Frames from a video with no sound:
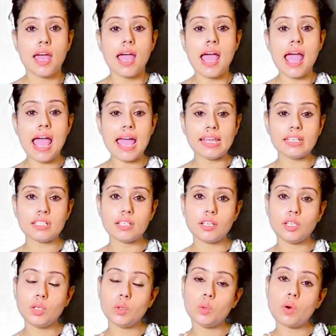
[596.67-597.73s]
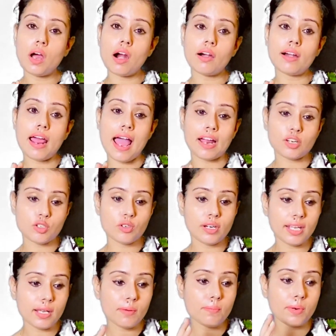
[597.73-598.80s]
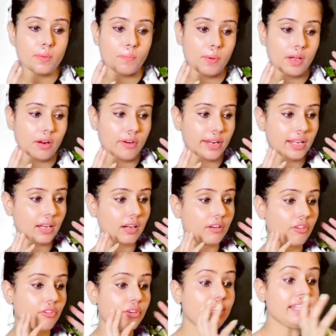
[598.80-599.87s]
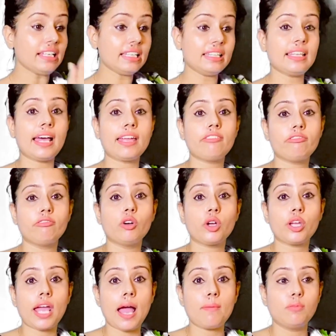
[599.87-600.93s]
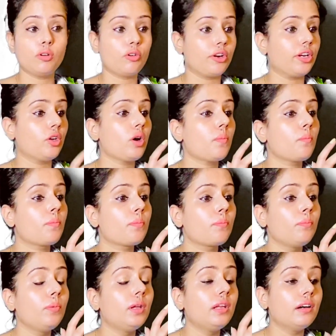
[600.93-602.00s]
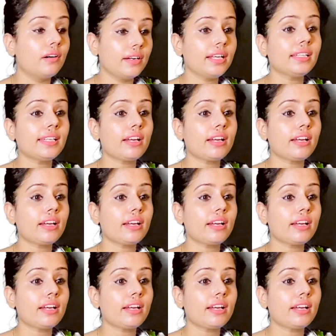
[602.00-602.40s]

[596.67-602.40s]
and you are actually preparing a real life vocabulary. You're learning that